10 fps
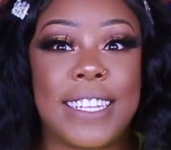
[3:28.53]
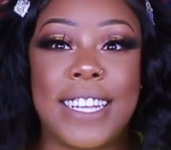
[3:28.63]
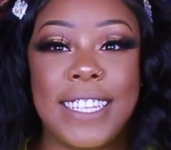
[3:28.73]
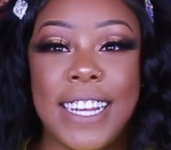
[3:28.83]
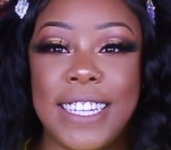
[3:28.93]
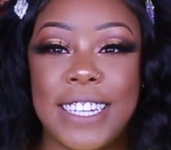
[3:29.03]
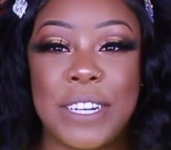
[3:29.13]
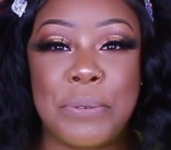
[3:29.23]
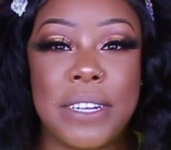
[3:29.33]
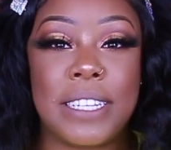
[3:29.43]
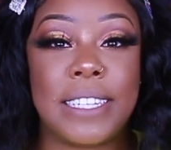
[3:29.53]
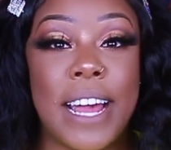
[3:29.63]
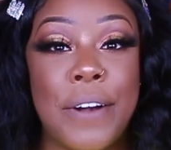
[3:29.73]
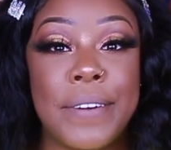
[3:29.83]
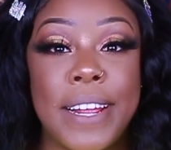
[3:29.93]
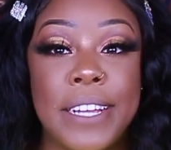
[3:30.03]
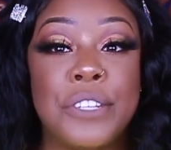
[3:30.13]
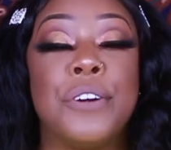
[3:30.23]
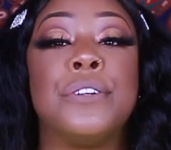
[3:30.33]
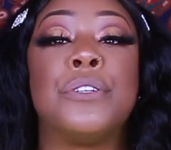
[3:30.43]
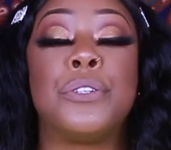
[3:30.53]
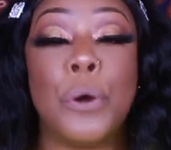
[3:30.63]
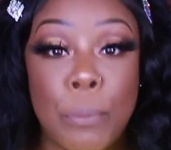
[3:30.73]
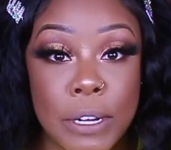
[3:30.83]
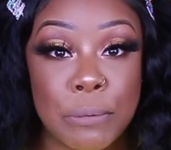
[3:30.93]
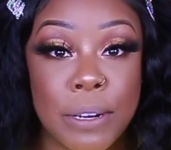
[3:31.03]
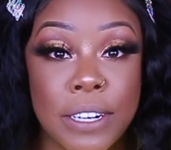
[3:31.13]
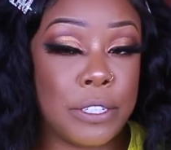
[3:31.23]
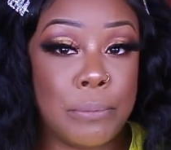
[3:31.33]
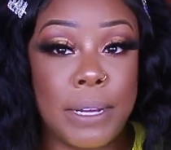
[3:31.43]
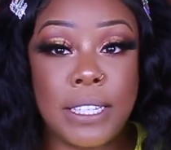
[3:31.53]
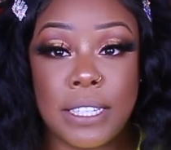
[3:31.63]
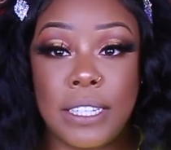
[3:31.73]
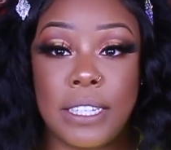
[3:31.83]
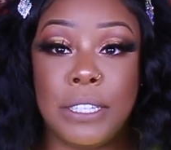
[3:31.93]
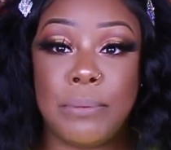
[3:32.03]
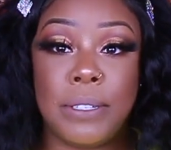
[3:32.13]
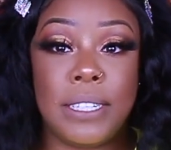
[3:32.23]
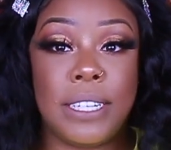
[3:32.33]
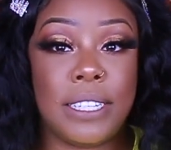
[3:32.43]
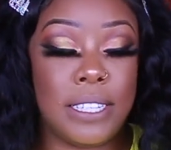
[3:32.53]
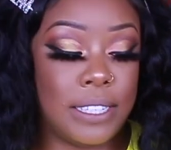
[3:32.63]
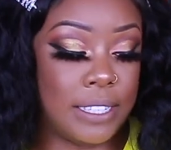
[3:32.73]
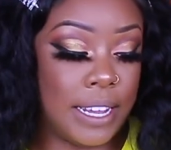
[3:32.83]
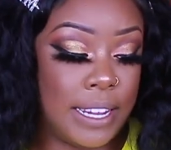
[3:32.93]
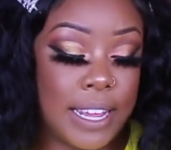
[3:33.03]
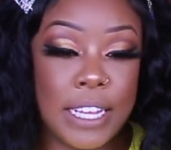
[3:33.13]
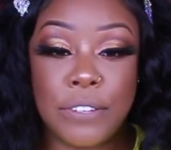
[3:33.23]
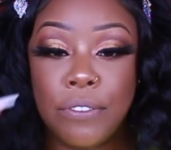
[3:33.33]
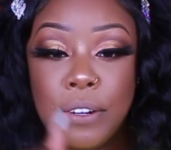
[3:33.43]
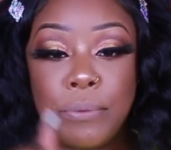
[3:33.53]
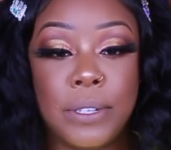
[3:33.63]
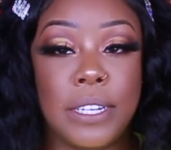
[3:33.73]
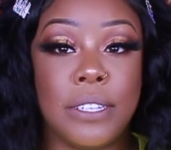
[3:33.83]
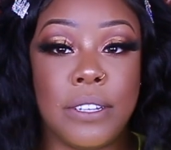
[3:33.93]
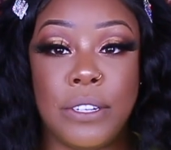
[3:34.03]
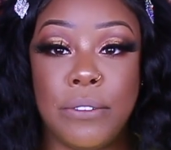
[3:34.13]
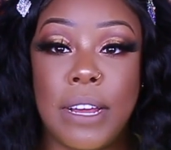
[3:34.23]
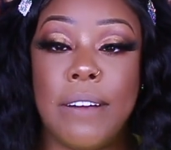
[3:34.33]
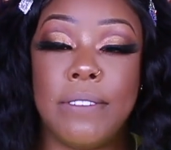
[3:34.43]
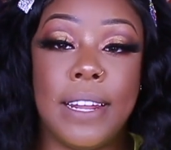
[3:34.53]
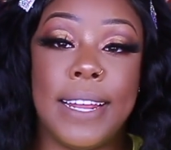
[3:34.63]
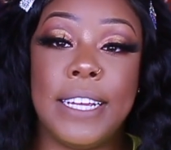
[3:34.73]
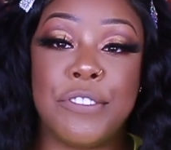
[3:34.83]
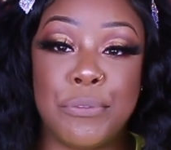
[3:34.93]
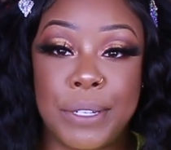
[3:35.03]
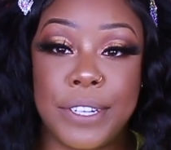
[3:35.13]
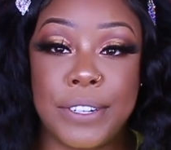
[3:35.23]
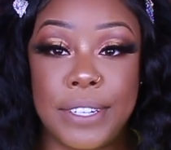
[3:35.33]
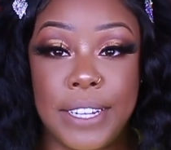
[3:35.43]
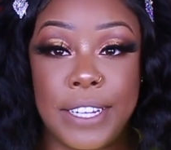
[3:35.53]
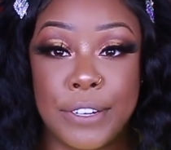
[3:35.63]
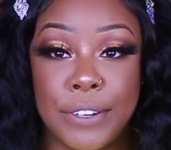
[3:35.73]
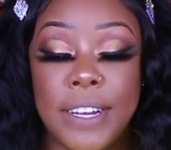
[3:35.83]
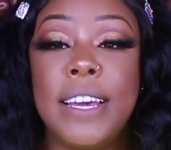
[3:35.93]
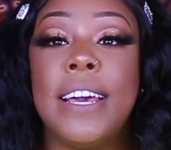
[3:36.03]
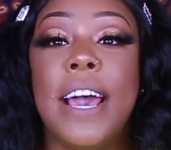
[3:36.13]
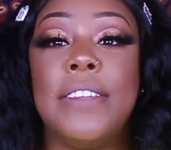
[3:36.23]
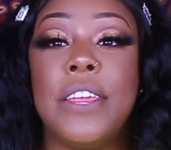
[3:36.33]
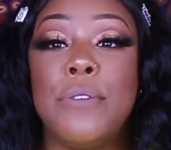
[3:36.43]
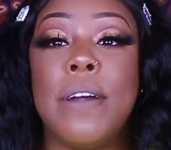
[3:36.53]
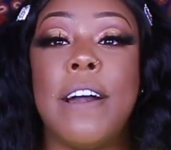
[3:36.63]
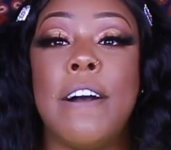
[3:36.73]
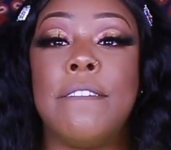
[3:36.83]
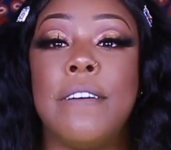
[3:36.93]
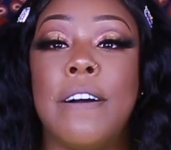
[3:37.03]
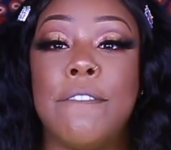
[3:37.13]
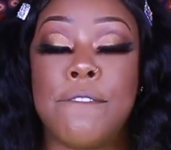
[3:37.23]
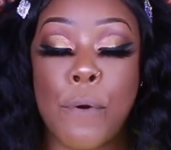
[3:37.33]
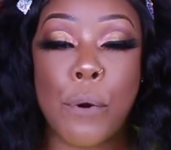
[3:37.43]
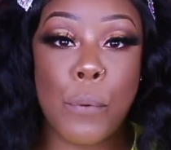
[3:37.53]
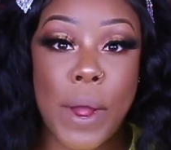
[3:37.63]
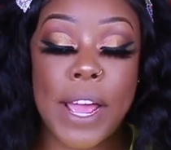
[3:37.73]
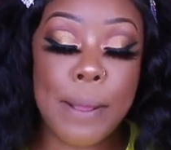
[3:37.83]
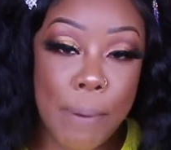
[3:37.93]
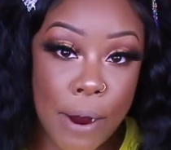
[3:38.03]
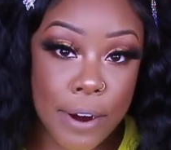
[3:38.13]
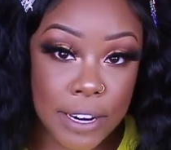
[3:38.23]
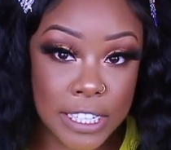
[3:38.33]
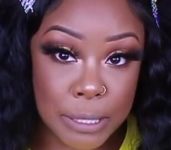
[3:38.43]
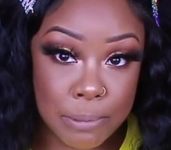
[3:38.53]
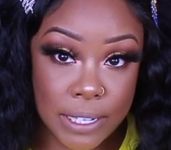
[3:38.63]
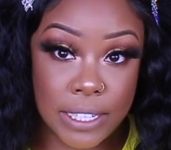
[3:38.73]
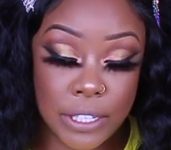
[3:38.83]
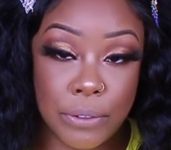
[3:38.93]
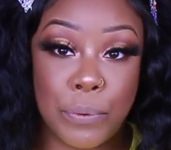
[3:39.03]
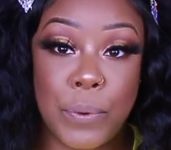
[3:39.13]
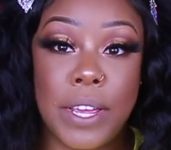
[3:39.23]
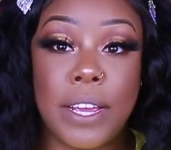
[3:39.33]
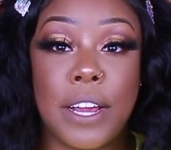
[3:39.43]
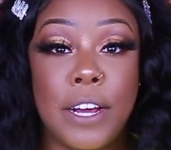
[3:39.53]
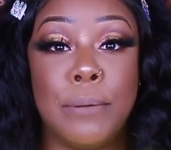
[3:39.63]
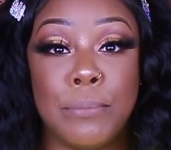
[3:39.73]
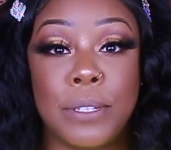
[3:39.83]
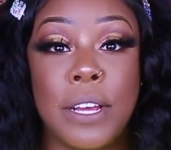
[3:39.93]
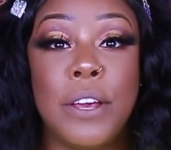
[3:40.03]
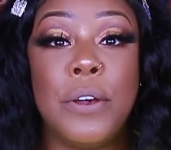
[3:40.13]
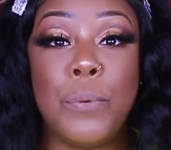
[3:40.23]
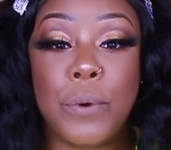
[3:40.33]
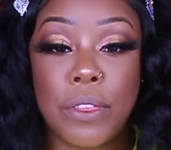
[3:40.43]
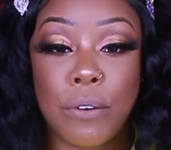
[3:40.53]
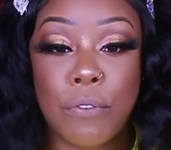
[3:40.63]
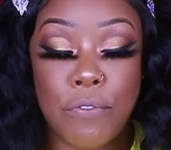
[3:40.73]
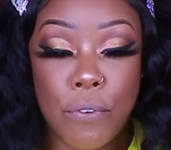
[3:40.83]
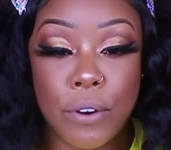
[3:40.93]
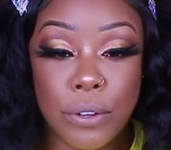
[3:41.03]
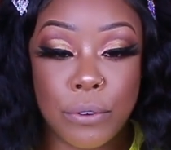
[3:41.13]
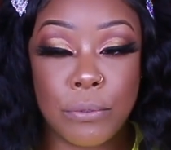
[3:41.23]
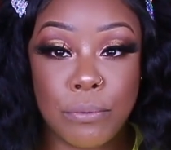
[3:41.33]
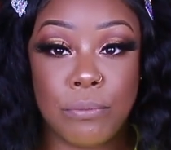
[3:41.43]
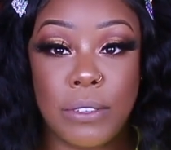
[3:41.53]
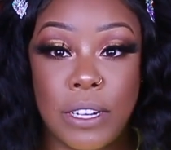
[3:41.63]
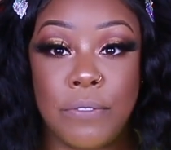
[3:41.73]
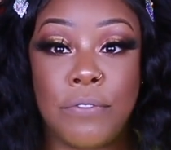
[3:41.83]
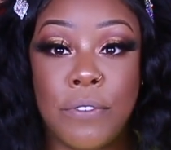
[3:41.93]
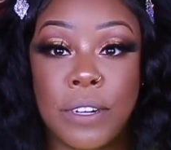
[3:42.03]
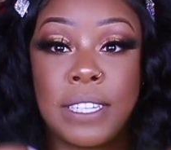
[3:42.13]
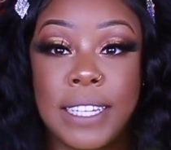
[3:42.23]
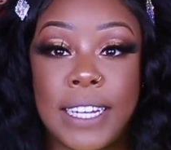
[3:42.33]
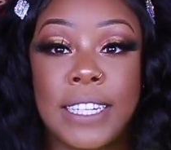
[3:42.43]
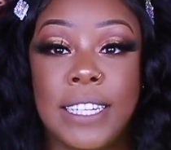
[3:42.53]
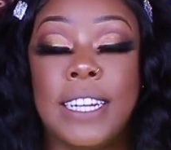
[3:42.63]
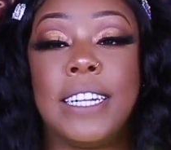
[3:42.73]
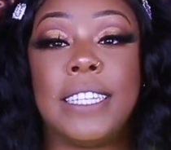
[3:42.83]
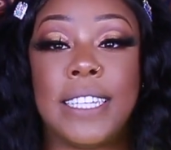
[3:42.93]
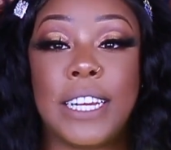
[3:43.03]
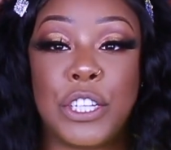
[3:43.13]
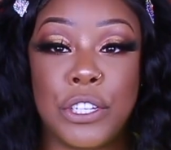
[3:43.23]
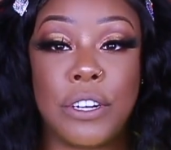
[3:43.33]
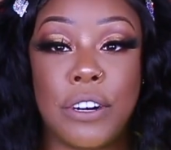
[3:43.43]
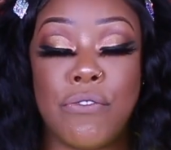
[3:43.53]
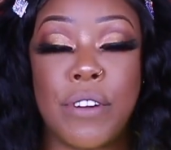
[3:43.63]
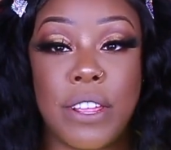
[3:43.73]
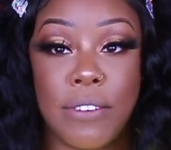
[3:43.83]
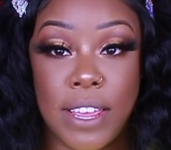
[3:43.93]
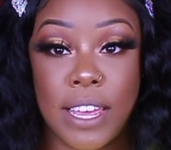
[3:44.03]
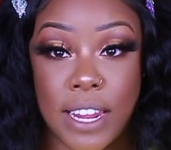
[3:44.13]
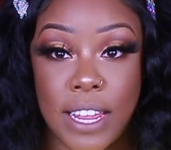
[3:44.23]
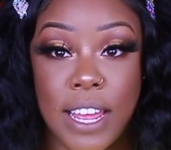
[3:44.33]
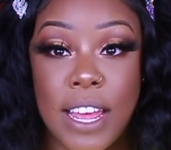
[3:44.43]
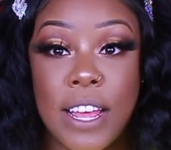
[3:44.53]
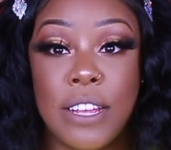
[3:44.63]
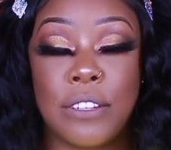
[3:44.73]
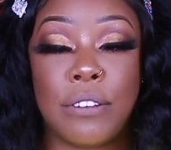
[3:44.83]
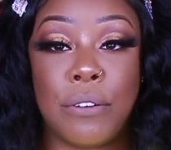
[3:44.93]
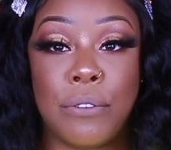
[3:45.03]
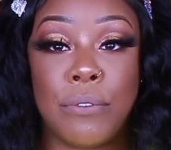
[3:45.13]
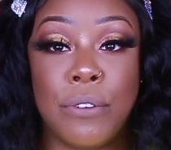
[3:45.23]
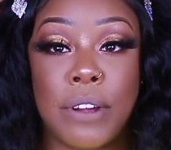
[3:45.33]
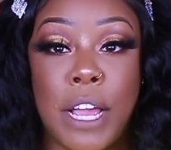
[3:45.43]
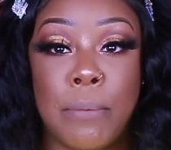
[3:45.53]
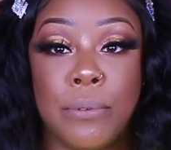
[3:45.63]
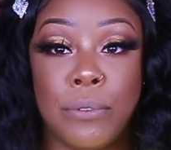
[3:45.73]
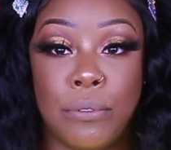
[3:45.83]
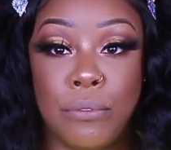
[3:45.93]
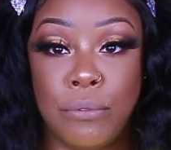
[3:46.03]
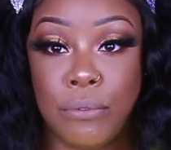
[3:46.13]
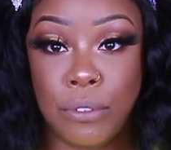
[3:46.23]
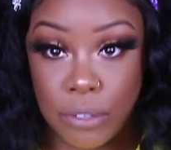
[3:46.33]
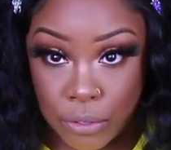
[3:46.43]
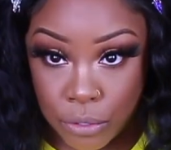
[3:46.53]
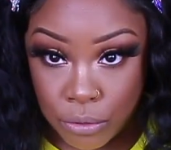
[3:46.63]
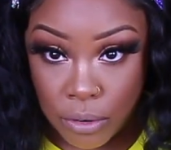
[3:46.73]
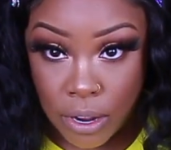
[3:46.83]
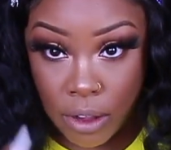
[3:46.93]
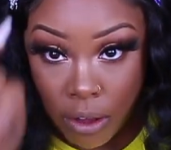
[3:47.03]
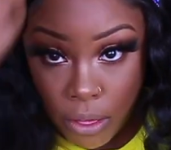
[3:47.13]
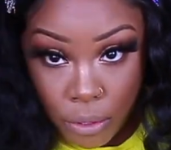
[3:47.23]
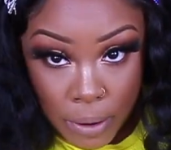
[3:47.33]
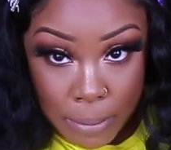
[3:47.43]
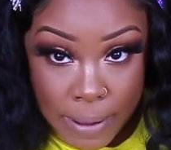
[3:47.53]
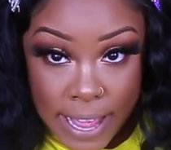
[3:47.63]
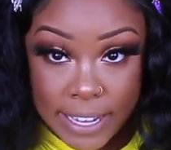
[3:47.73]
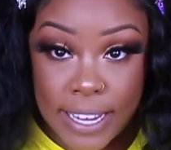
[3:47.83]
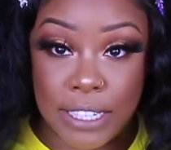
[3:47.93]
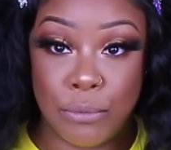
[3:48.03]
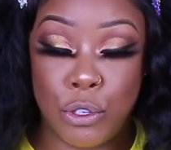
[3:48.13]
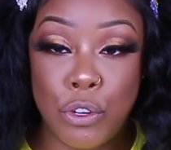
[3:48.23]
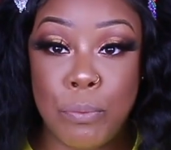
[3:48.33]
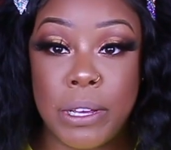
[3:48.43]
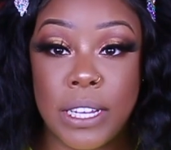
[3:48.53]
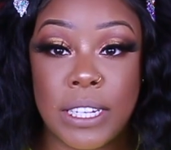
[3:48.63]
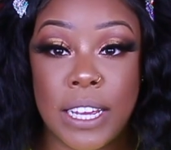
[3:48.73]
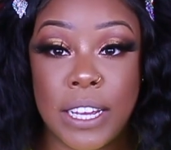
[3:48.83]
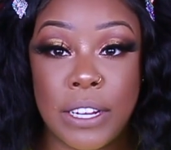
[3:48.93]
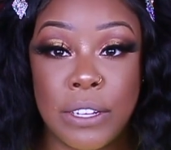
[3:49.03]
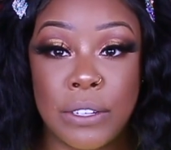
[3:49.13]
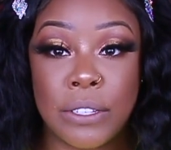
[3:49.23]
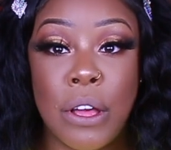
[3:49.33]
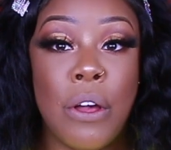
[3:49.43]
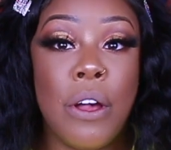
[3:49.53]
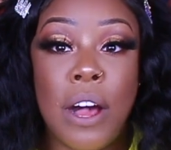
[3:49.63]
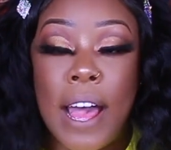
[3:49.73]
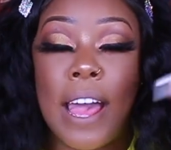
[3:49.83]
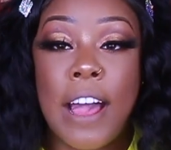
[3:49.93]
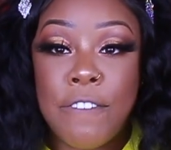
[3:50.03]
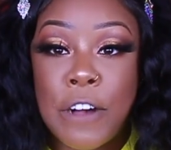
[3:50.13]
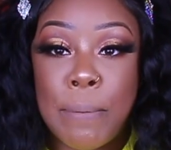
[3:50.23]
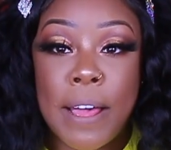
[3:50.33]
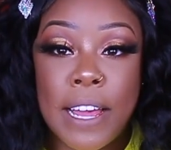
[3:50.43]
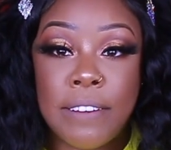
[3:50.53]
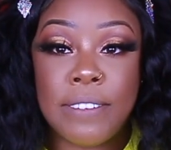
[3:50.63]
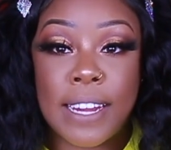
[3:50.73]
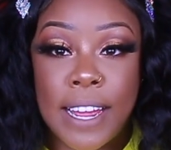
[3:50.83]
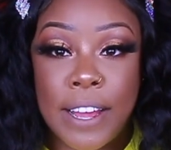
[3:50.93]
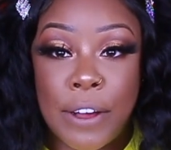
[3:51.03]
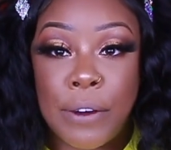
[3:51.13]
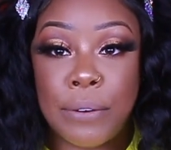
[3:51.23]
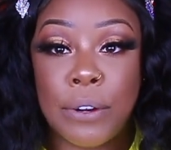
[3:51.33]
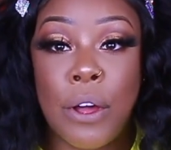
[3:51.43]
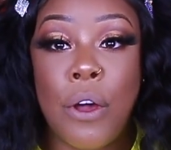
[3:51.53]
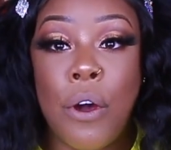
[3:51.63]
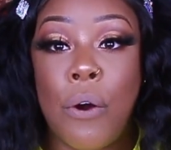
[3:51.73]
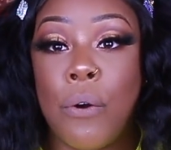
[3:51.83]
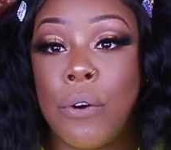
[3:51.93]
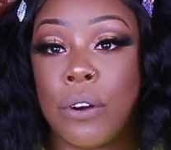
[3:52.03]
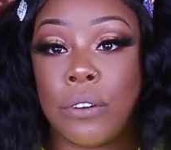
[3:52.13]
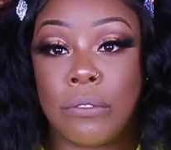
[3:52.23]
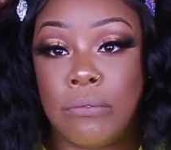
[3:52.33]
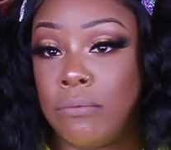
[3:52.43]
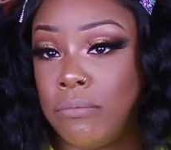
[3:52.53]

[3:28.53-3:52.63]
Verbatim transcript: the Sensationnel wigs nowadays are so much better so basically this wig is a lace front wig so you do have the lace from ear to ear and then you have a four-way parting space so the wig comes with little four little in four section and it's sectioned off when you get it so you're able to you know do all the way back like some two pigtails half up half down or